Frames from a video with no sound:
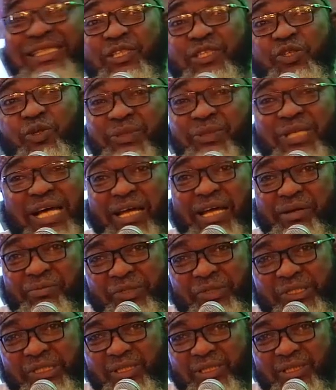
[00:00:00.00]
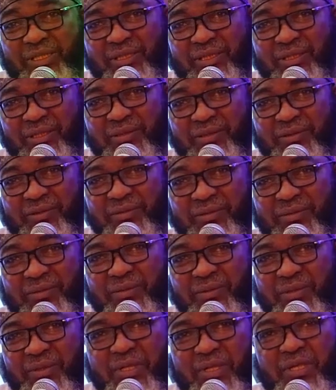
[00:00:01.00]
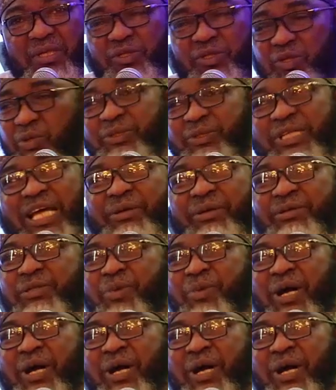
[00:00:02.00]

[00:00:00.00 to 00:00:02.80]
sometimes. Sometimes